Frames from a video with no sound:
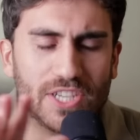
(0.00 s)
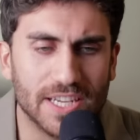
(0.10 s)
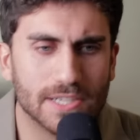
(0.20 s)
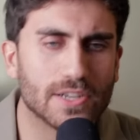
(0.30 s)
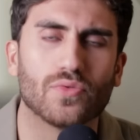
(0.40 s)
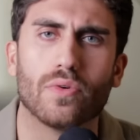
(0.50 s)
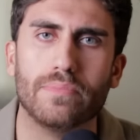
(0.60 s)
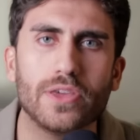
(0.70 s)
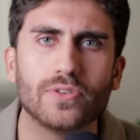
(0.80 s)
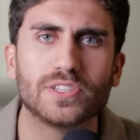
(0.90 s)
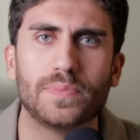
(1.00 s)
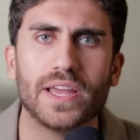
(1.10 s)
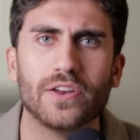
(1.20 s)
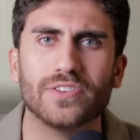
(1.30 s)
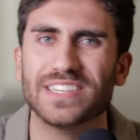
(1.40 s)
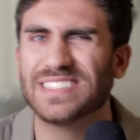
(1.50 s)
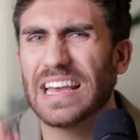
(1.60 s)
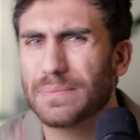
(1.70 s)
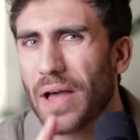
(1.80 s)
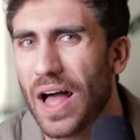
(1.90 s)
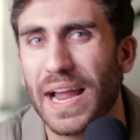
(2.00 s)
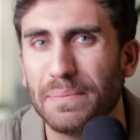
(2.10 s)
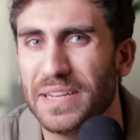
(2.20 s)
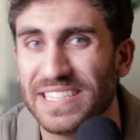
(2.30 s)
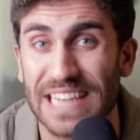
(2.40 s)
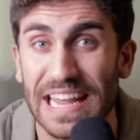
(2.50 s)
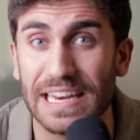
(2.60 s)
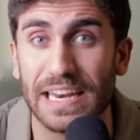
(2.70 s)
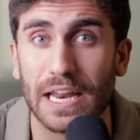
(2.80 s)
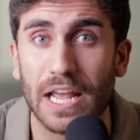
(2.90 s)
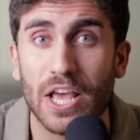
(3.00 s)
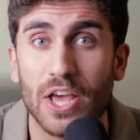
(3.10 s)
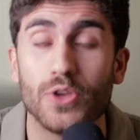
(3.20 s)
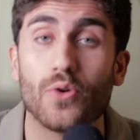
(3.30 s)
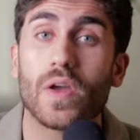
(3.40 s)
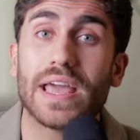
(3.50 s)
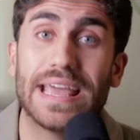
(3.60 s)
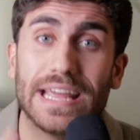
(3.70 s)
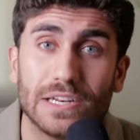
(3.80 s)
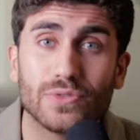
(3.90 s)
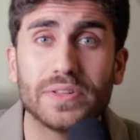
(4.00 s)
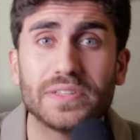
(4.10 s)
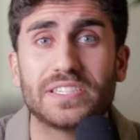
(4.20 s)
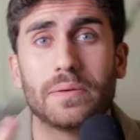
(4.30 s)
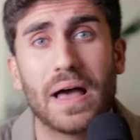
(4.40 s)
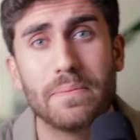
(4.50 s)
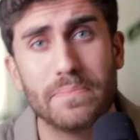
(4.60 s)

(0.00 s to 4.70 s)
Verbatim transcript: Jesus rebukes Peter. He says, Get behind me, Satan. You're a hindrance to my